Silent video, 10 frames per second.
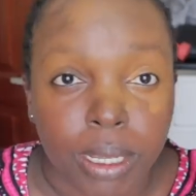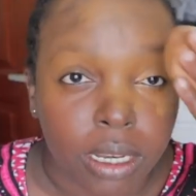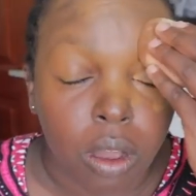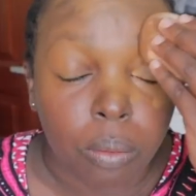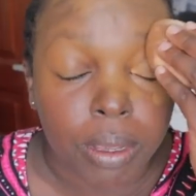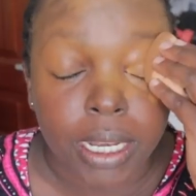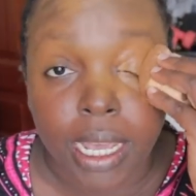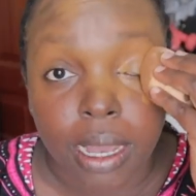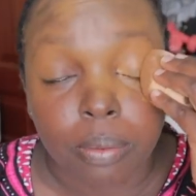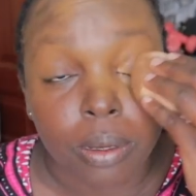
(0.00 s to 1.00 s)
been opened
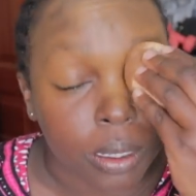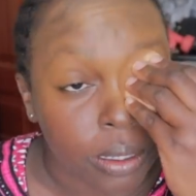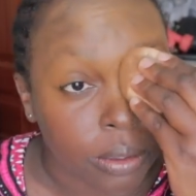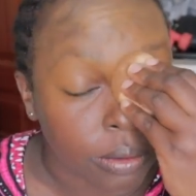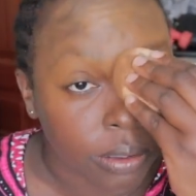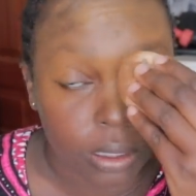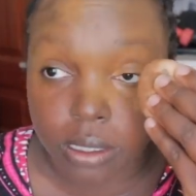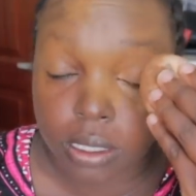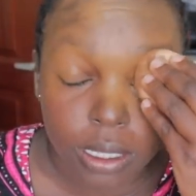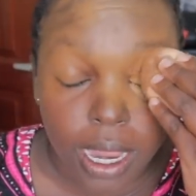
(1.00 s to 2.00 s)
up
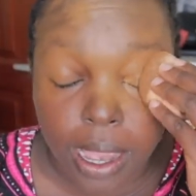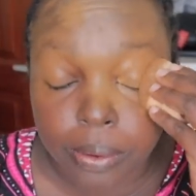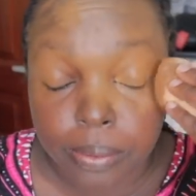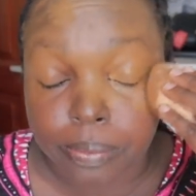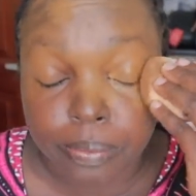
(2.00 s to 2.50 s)
now.